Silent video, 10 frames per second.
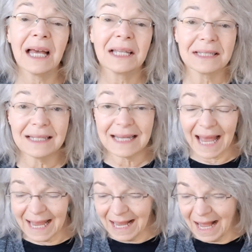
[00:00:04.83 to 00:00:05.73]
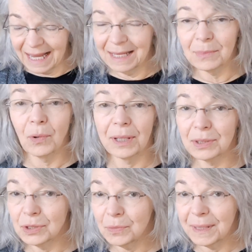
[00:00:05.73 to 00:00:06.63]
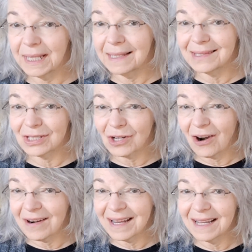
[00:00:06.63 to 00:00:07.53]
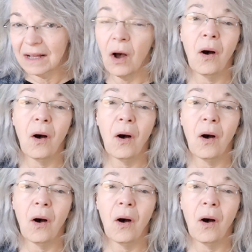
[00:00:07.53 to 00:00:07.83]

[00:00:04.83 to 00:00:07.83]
Today I am going to be starting